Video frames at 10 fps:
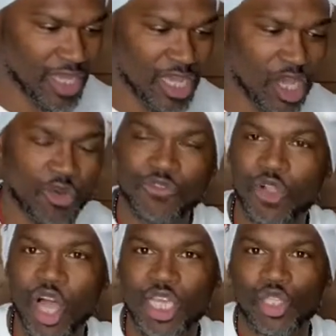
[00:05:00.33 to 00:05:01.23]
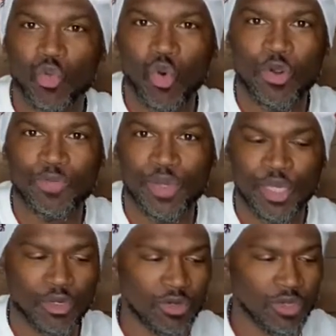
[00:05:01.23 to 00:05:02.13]
Flock is a warm
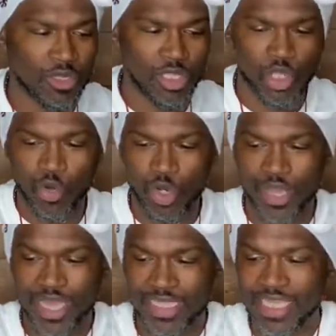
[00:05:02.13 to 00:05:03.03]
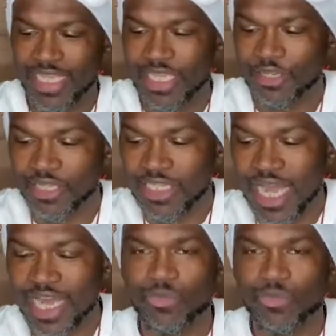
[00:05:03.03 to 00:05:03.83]
peel, so we'll go ahead and set that to the side and we'll